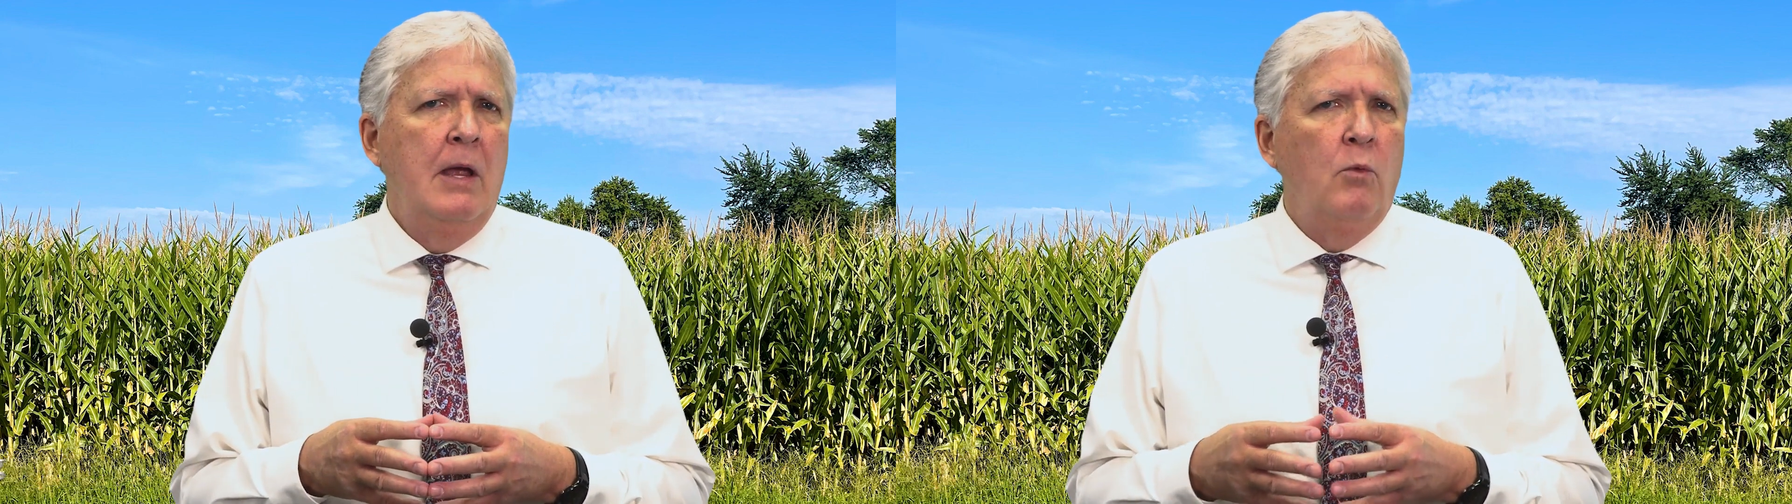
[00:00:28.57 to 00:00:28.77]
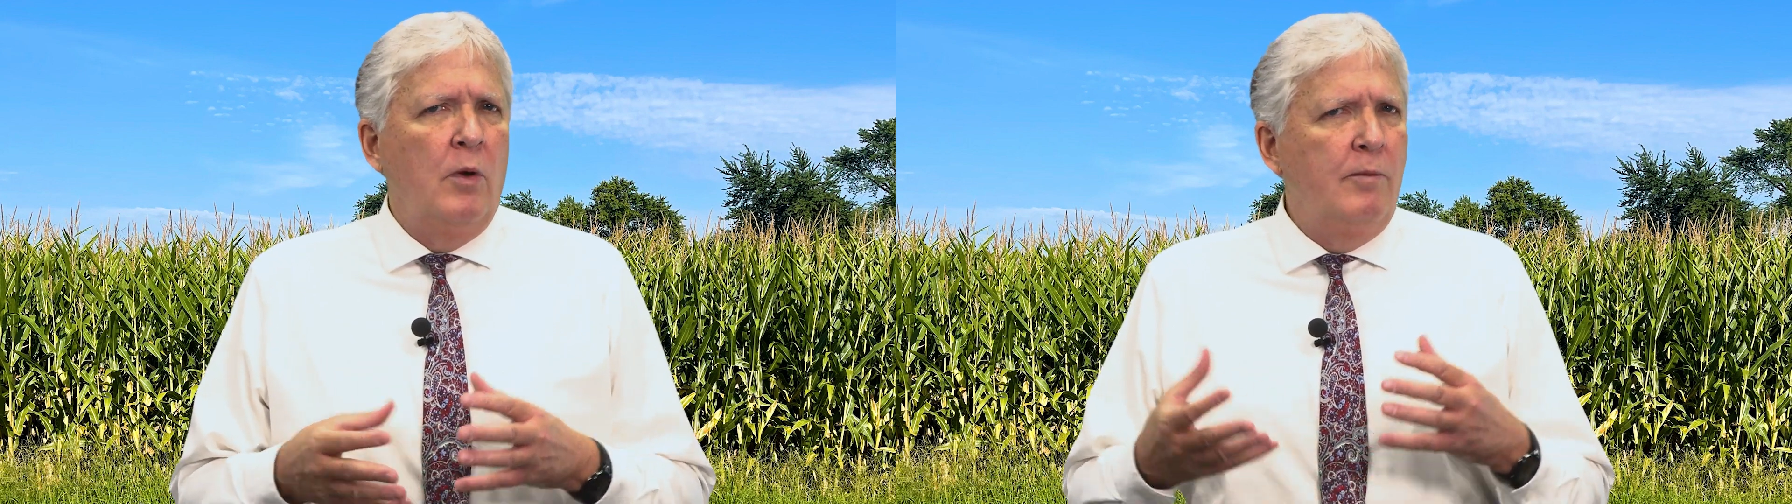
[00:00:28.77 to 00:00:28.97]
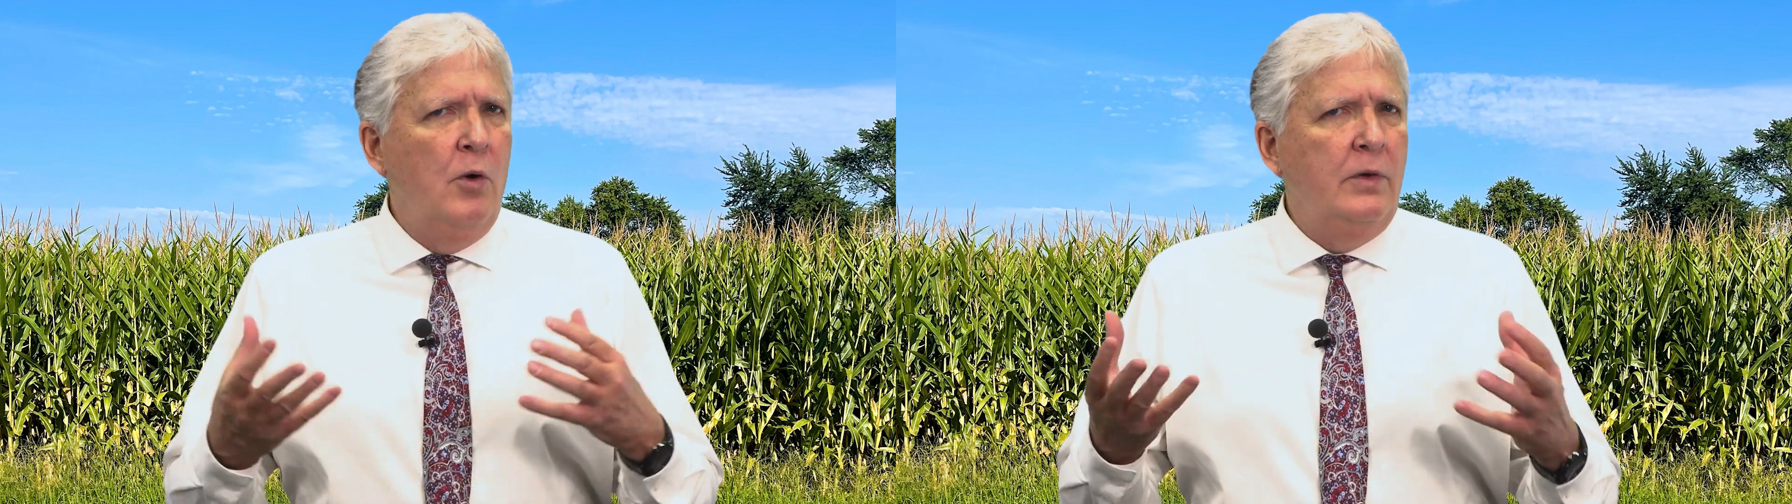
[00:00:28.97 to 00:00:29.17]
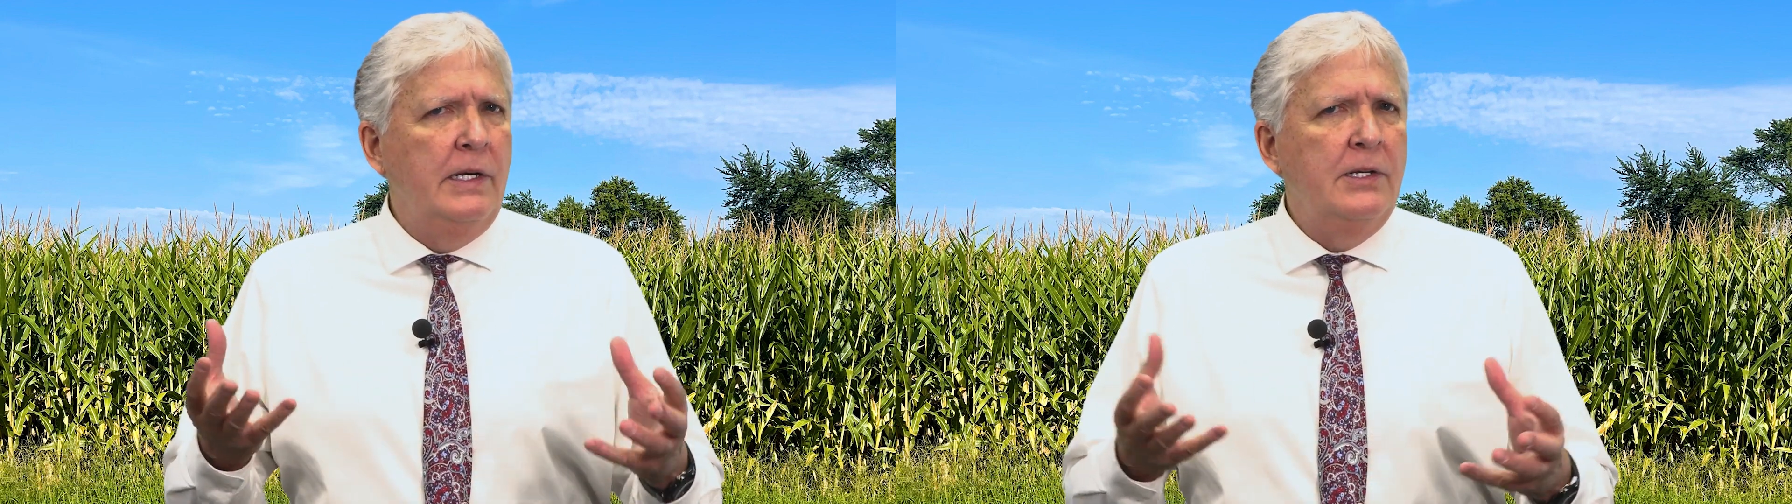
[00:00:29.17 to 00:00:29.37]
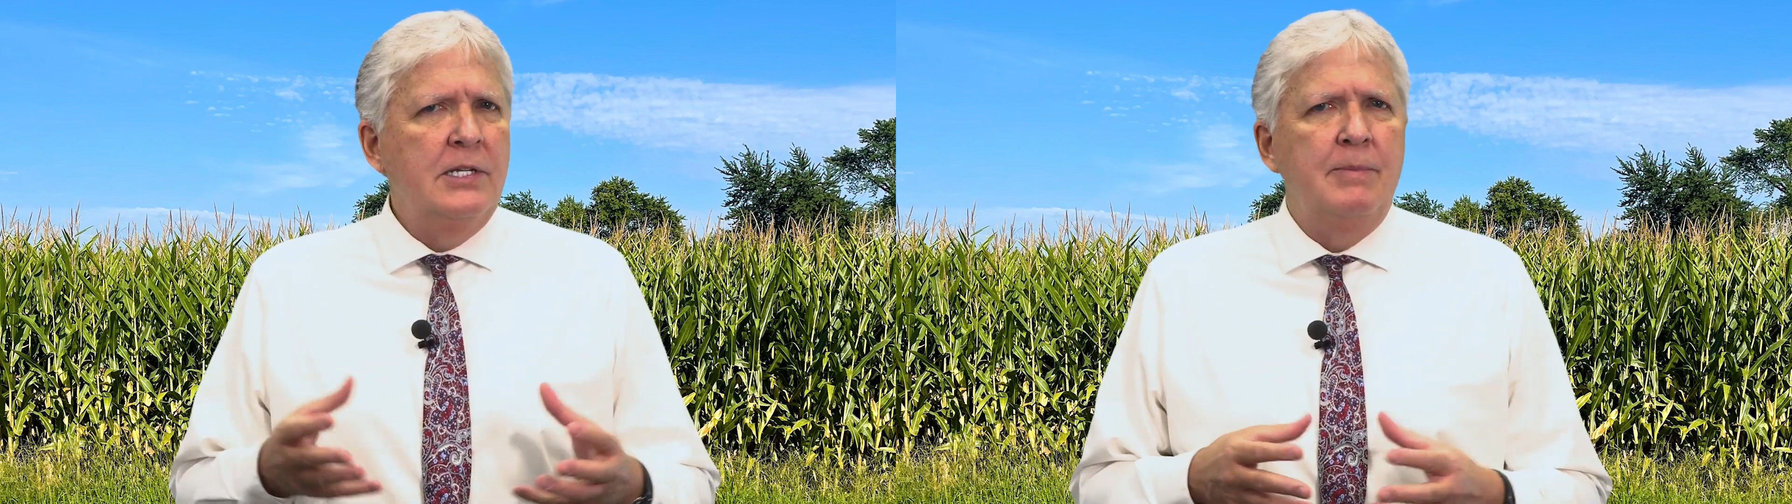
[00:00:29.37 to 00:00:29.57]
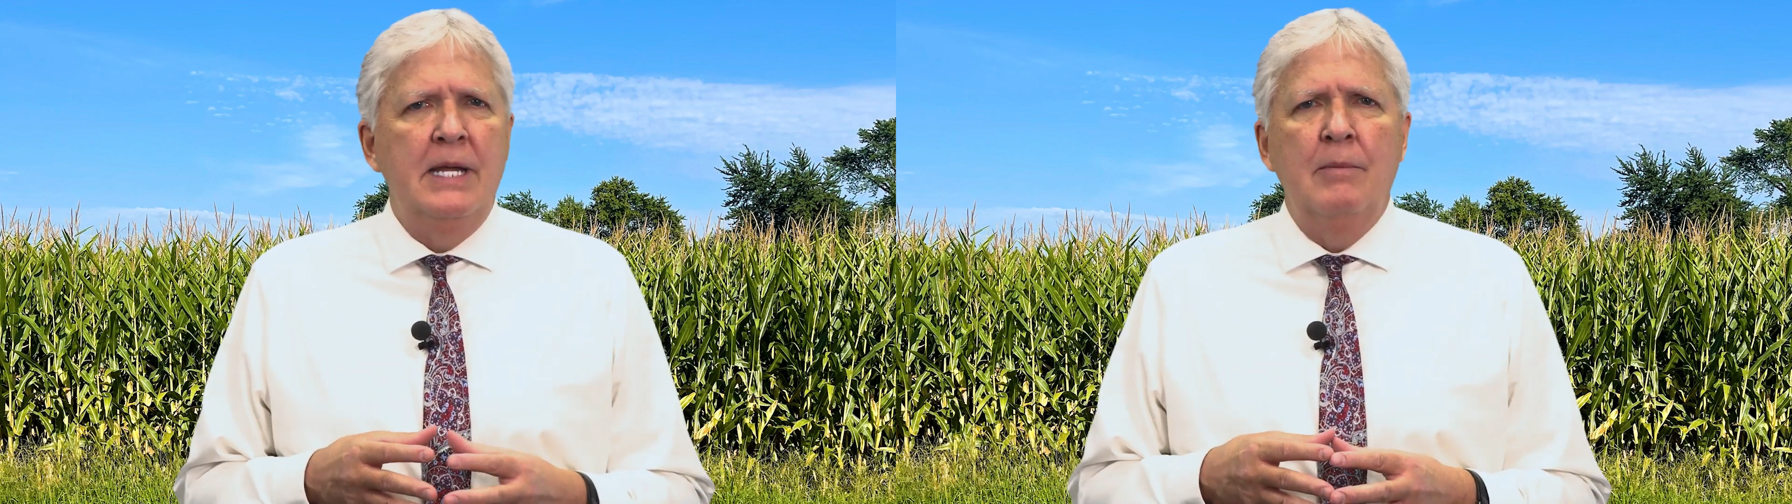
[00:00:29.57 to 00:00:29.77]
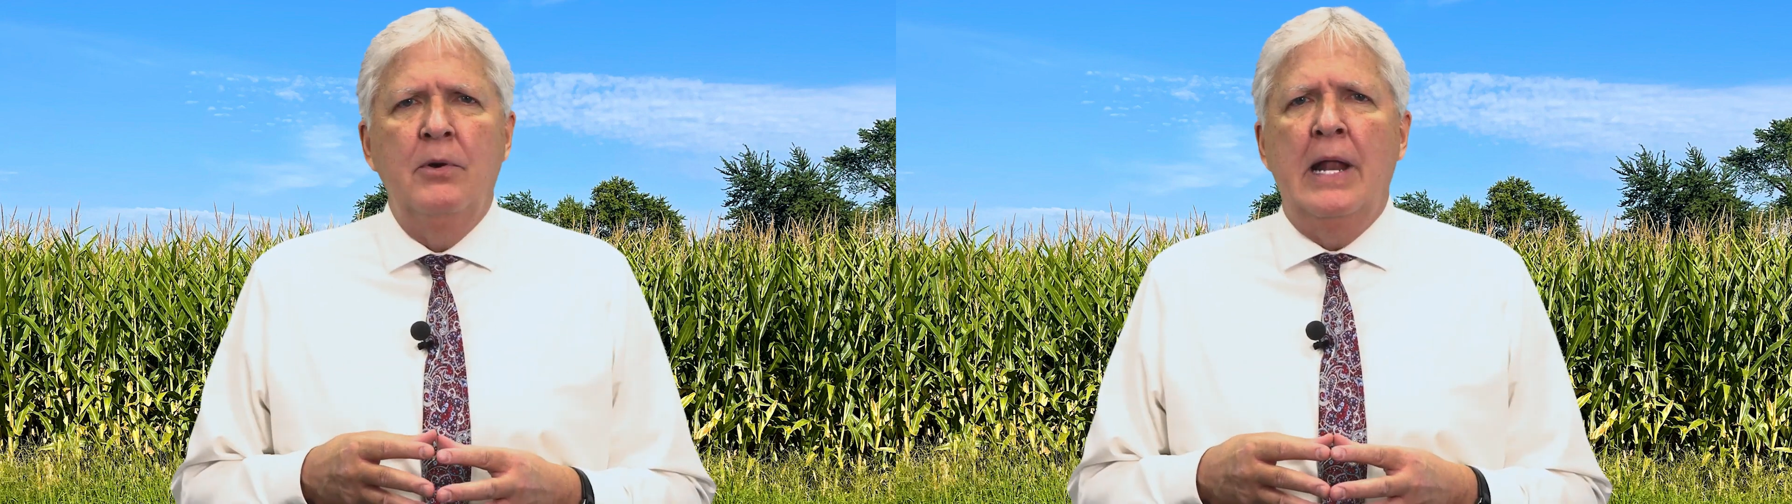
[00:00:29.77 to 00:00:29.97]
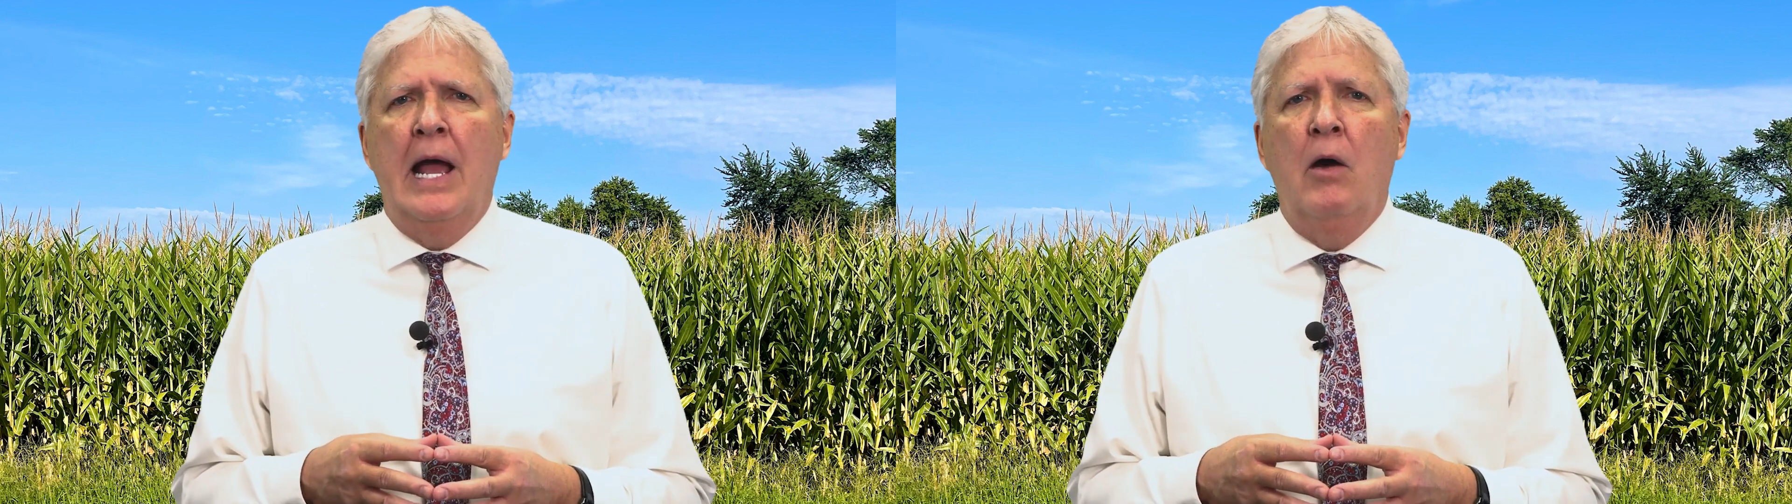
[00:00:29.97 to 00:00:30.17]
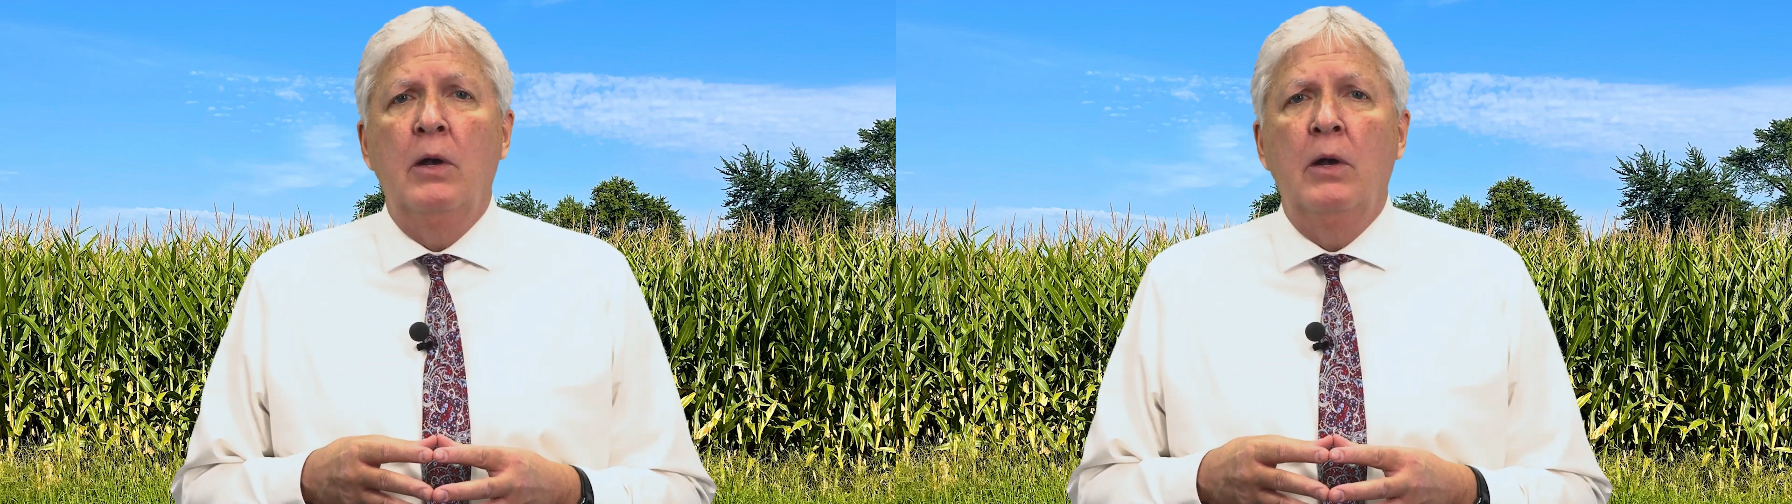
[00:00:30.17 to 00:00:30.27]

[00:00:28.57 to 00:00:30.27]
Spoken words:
We've moved into September now,